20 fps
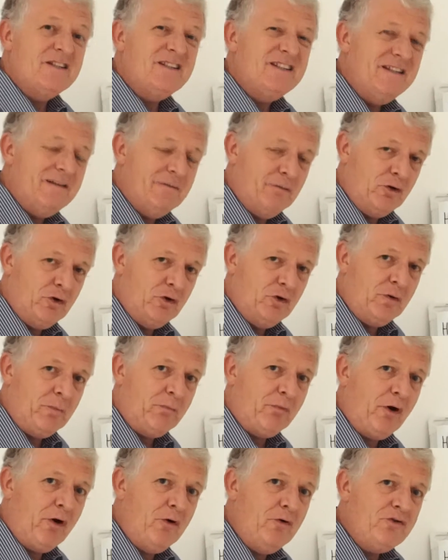You have a good
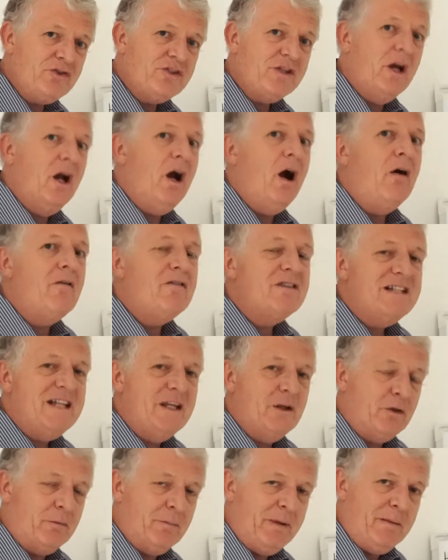approach. Obviously
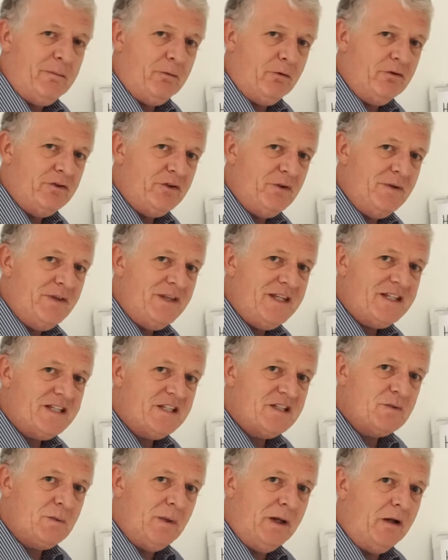other people are doing this
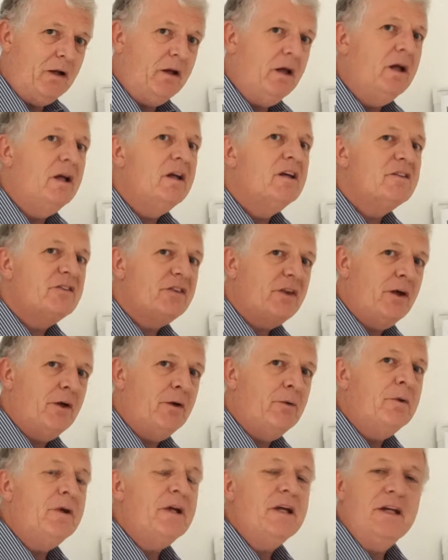as well,
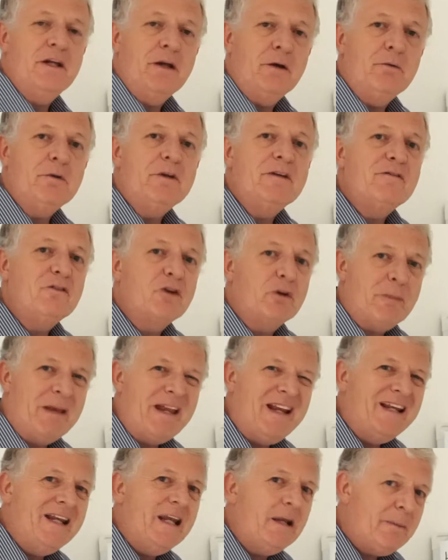so you've got to be
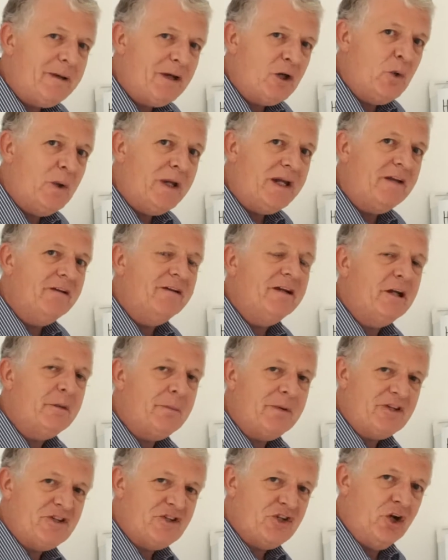a little bit quicker, a little
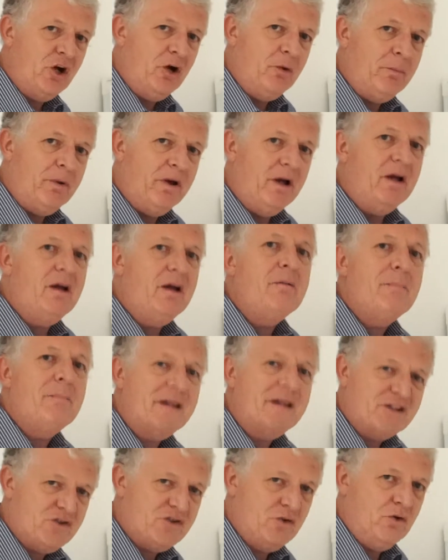bit sharper,
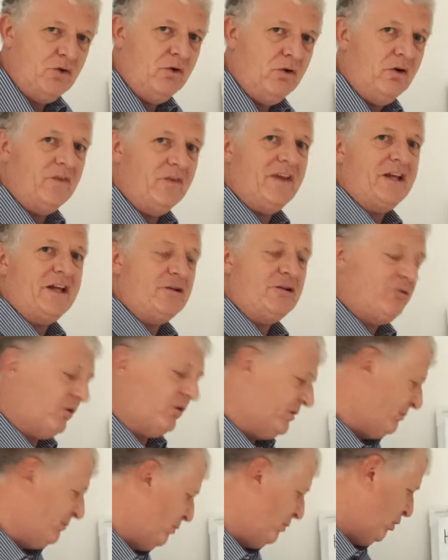make sure that you're on
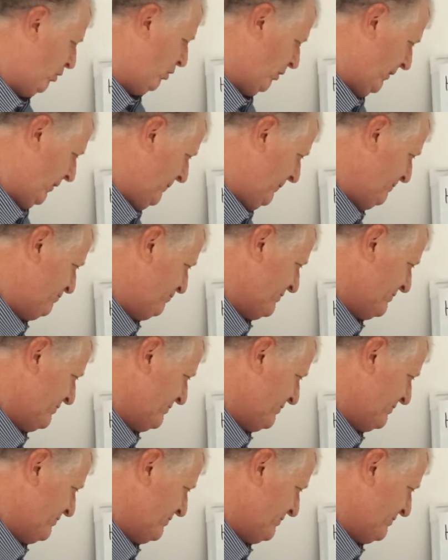the ball.